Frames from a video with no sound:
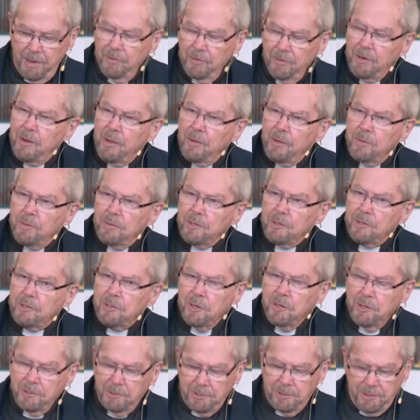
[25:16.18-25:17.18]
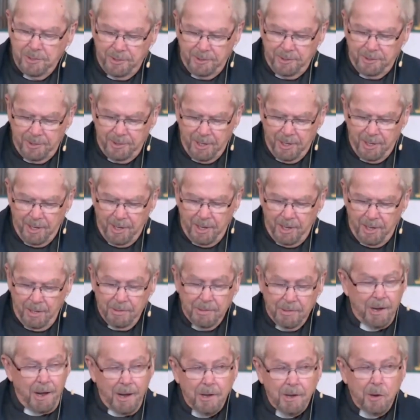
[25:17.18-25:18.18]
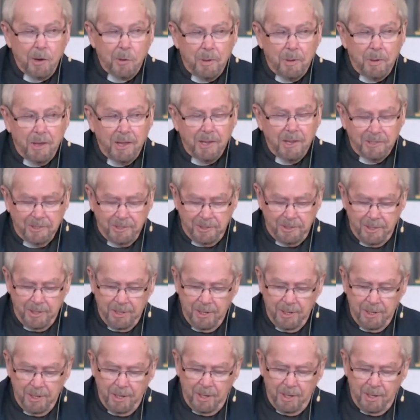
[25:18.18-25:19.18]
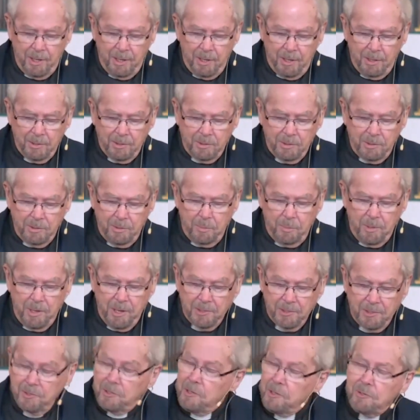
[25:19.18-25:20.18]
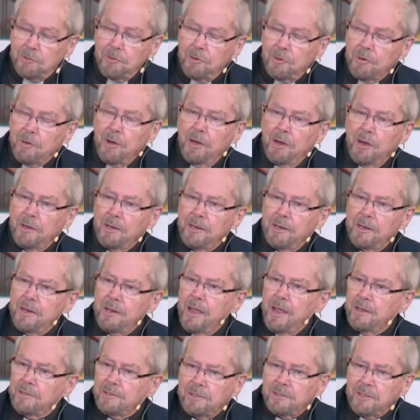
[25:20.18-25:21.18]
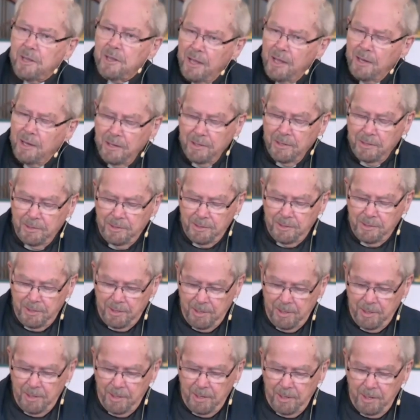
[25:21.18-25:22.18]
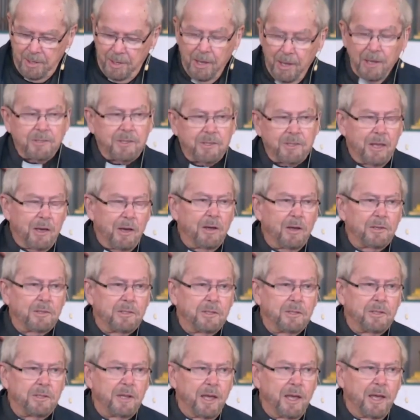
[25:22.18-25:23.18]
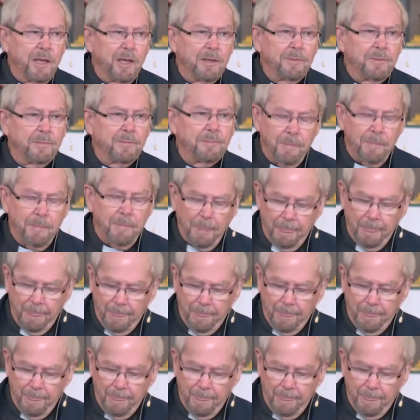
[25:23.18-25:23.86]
I've never known the churches that I know best to be as disregarded and silent as they are today.